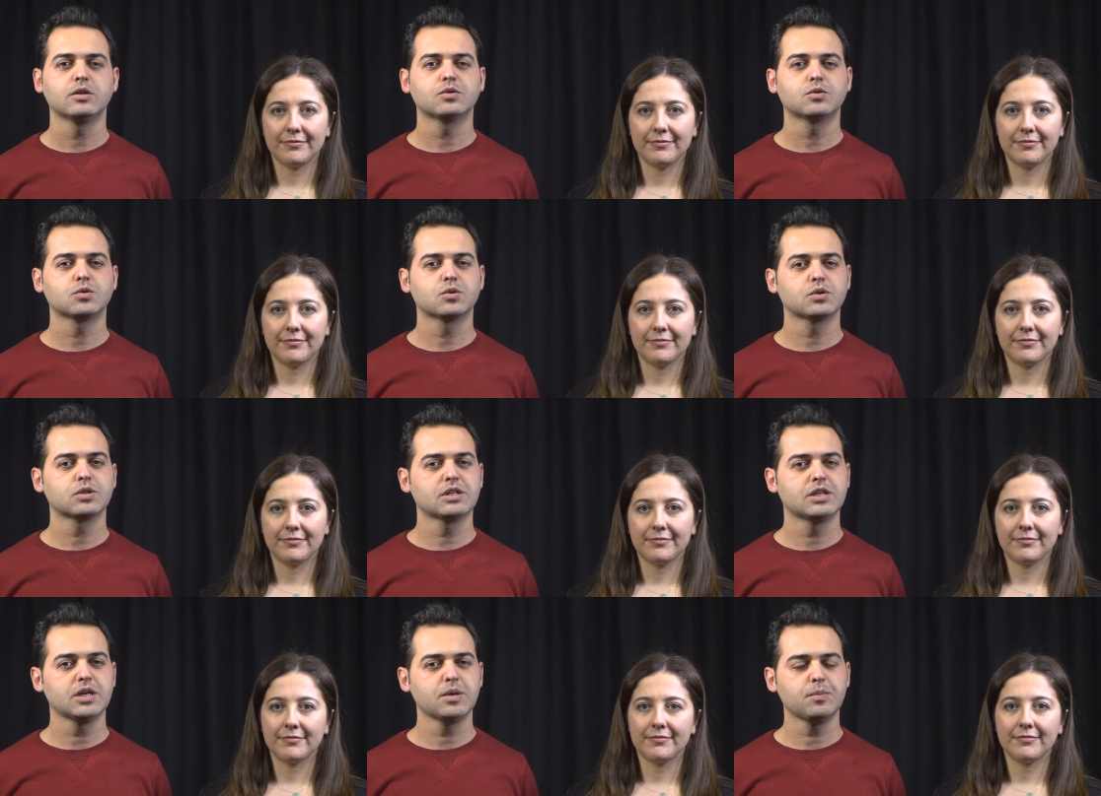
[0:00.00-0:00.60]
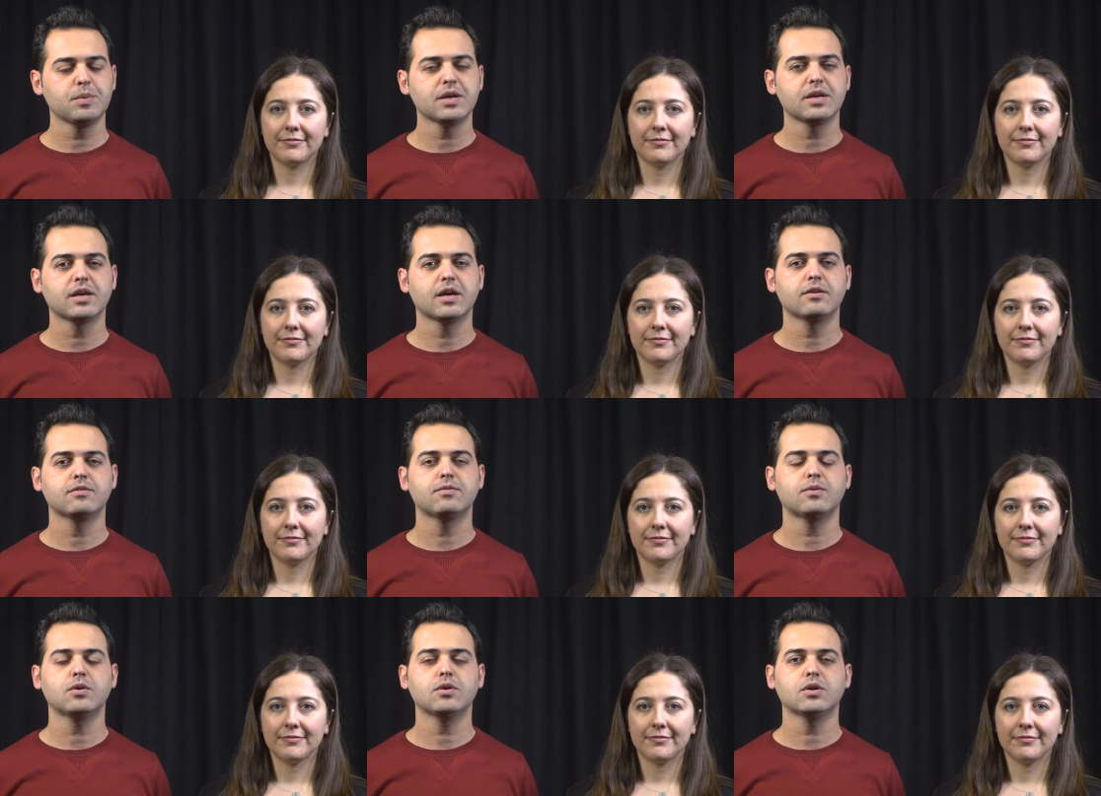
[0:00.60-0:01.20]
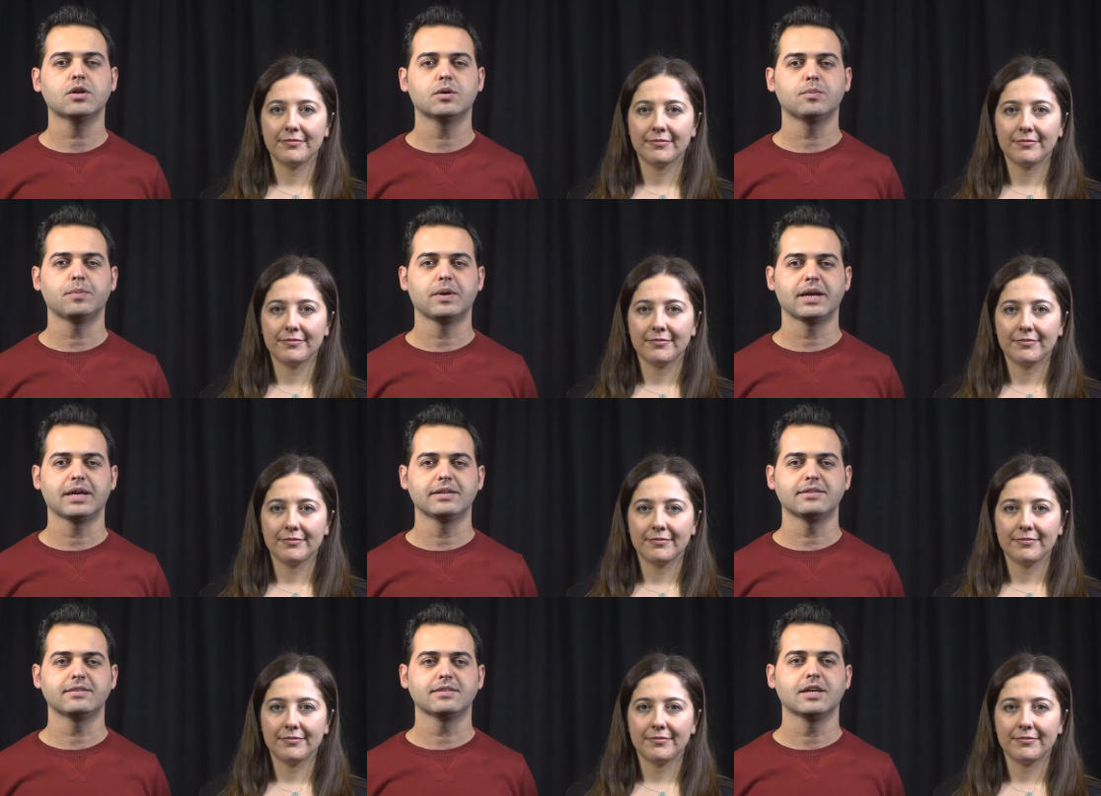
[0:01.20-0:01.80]
Speaker 1: so keeping a poker
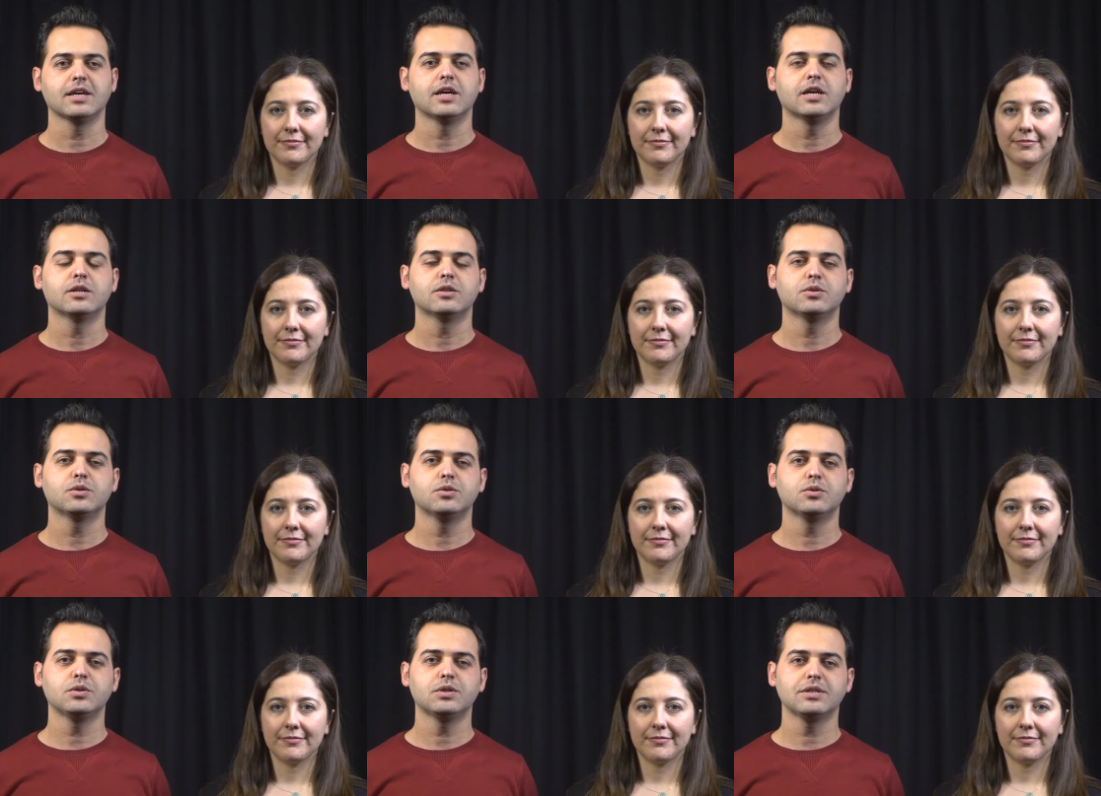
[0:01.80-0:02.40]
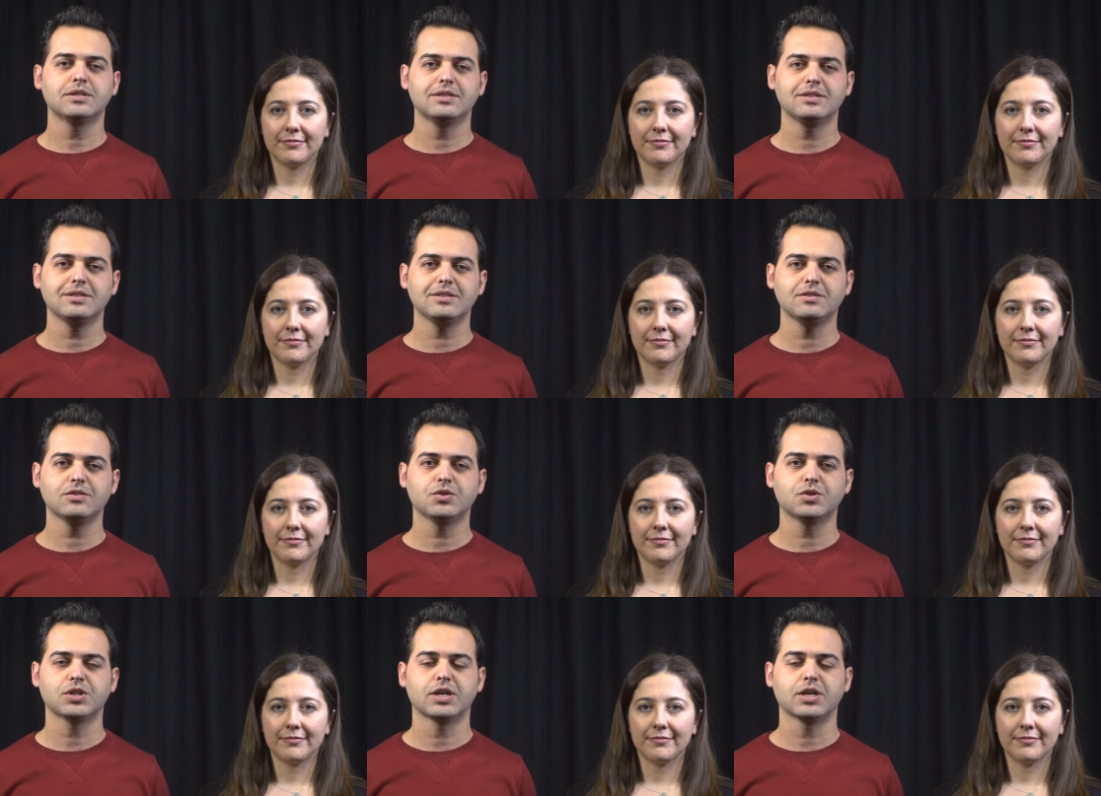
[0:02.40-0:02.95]
face during these